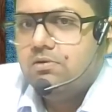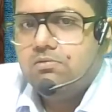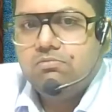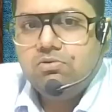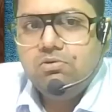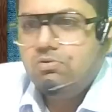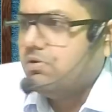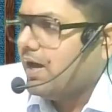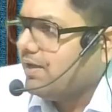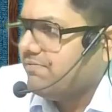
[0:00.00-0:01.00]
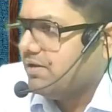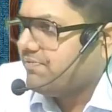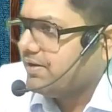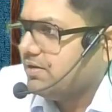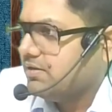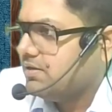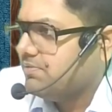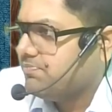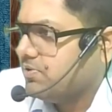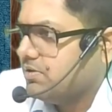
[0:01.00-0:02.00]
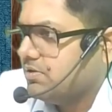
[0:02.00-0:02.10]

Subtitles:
Bro, you die, we'll find another employee.